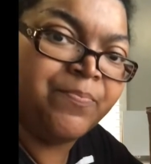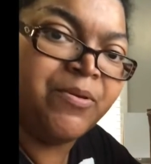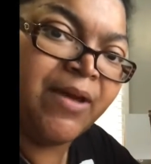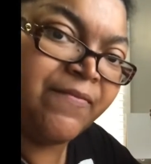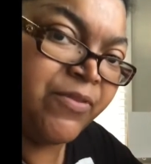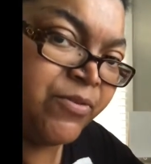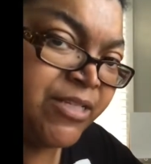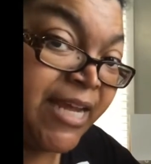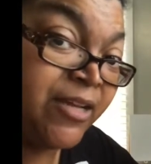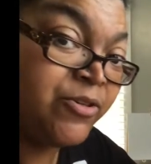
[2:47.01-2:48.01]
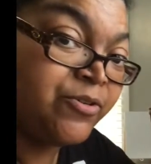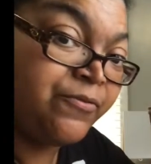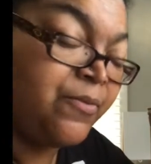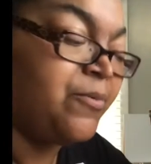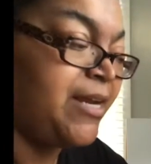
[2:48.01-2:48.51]
You have the standard,
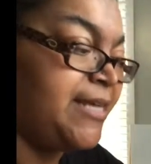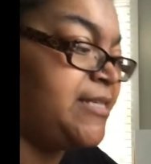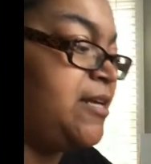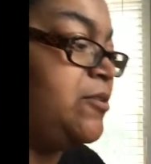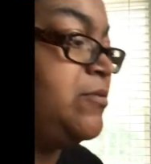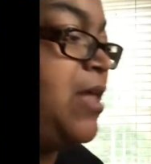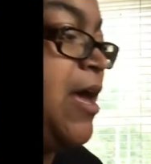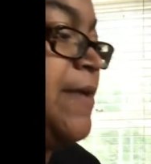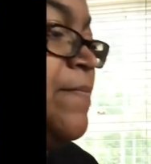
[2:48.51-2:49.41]
from what I could tell online.